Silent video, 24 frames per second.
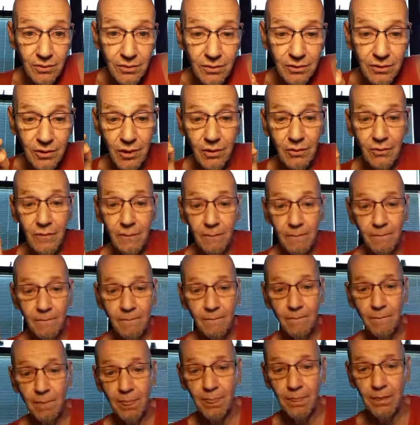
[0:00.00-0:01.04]
So,
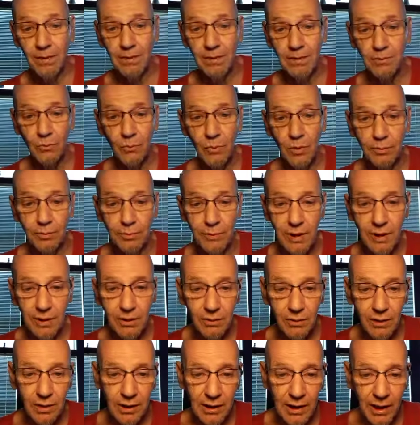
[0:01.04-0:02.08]
1 minute,
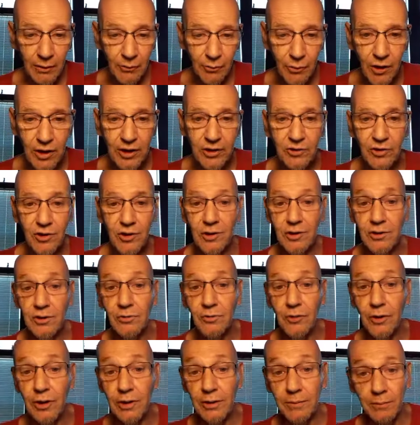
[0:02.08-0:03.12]
an hour 18
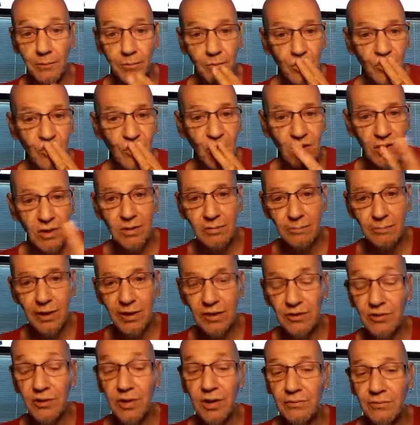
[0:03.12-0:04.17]
already.
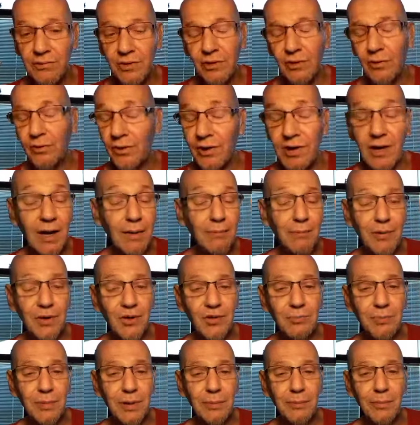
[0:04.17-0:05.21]
Peace, love, truth, and
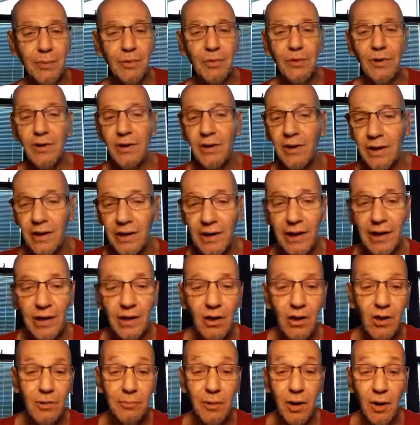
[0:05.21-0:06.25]
happiness, people. It ain't
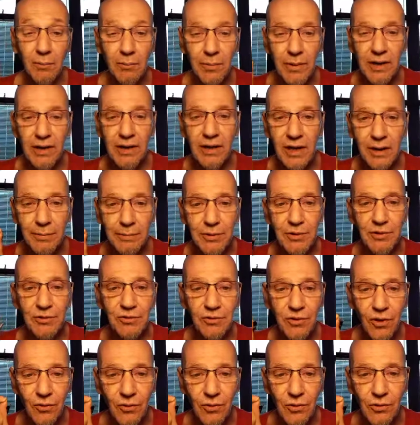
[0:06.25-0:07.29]
all about being hippie
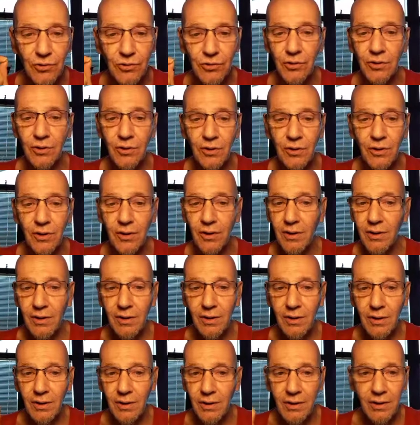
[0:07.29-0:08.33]
stoners.
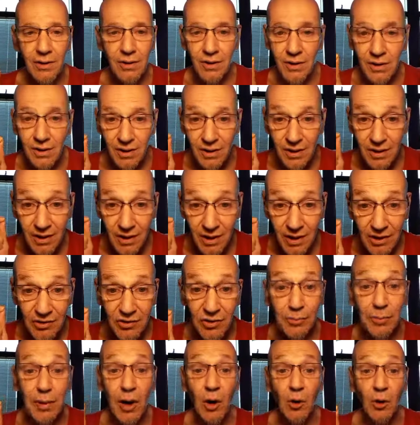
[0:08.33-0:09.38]
It's
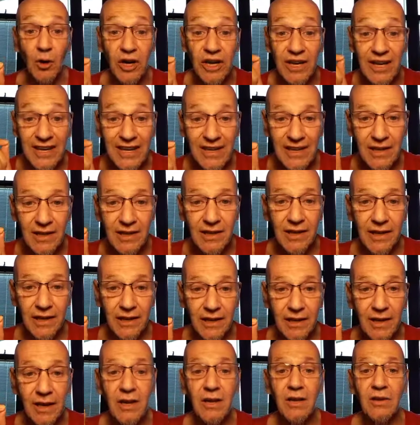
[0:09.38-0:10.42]
about
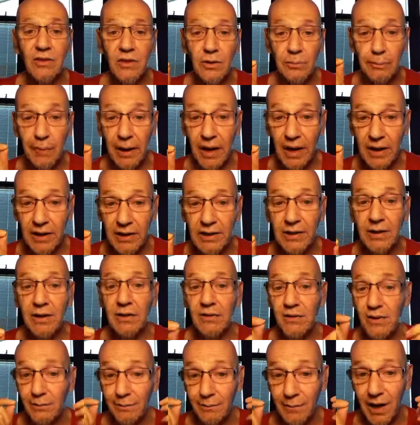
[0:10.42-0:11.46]
healing the body,
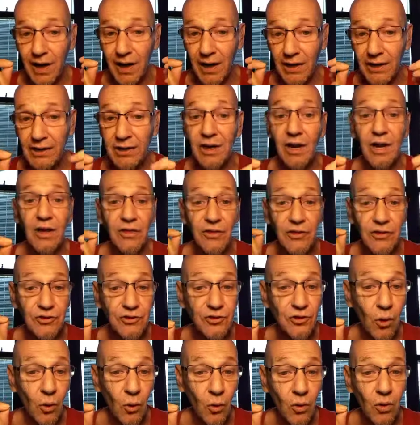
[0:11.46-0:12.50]
the mind, the
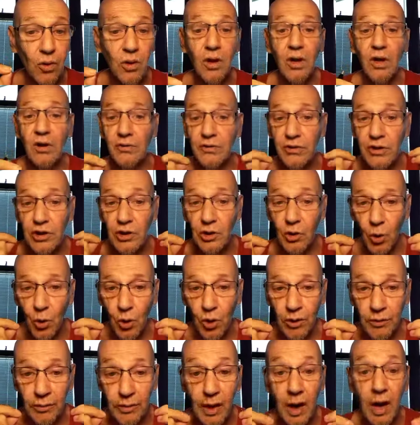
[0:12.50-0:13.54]
soul, the
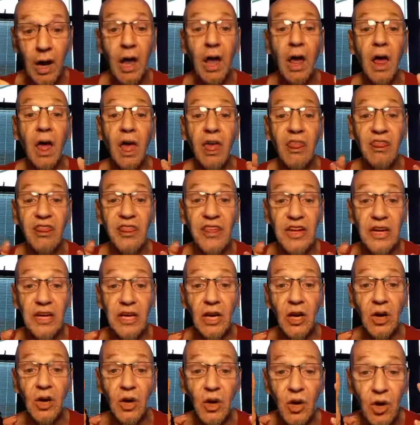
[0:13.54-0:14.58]
aura,
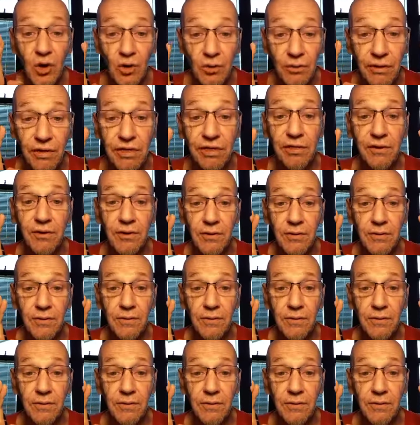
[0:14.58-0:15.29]
the earth